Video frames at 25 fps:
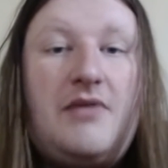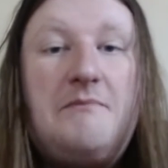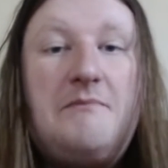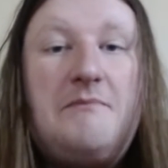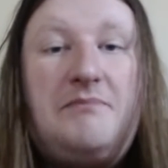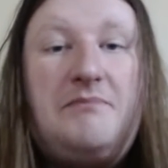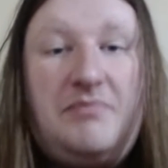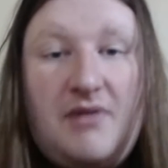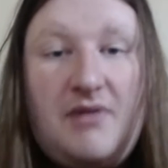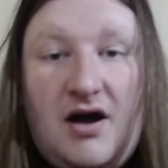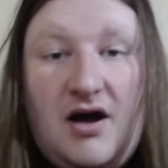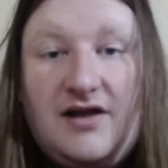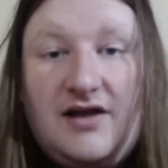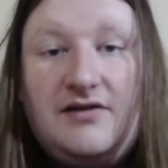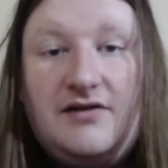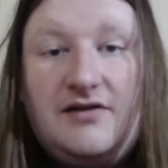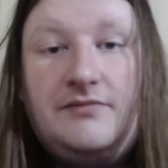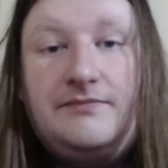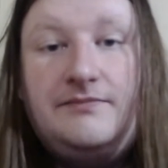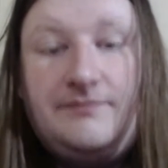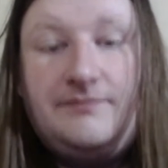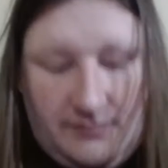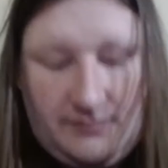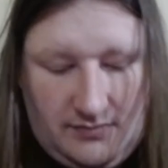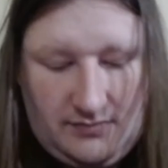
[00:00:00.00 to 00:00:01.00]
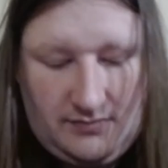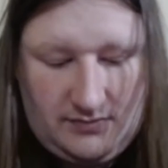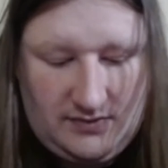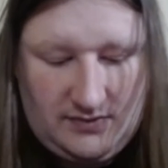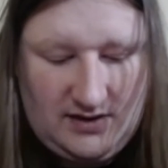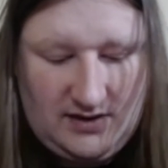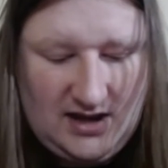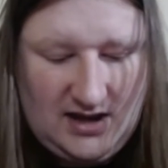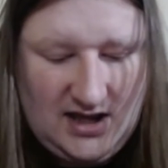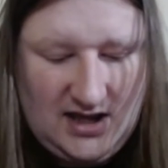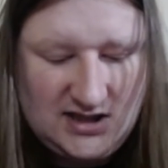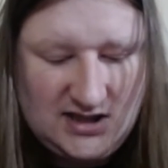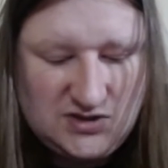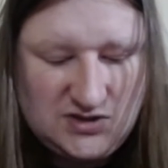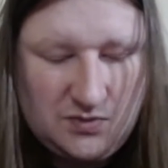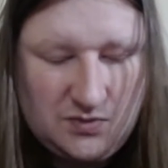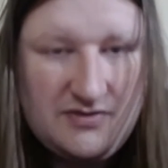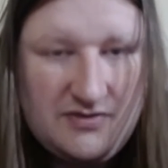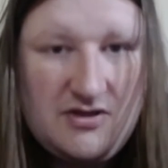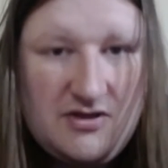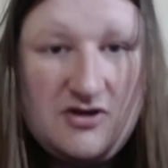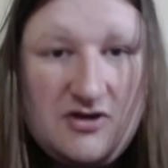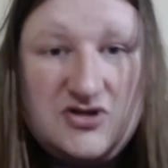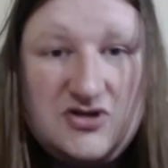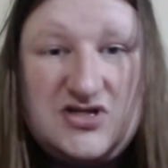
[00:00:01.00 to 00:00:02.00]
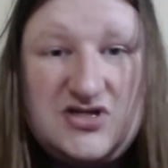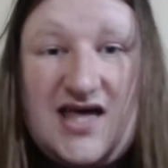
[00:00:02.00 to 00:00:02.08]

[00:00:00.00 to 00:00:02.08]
But it's one of those,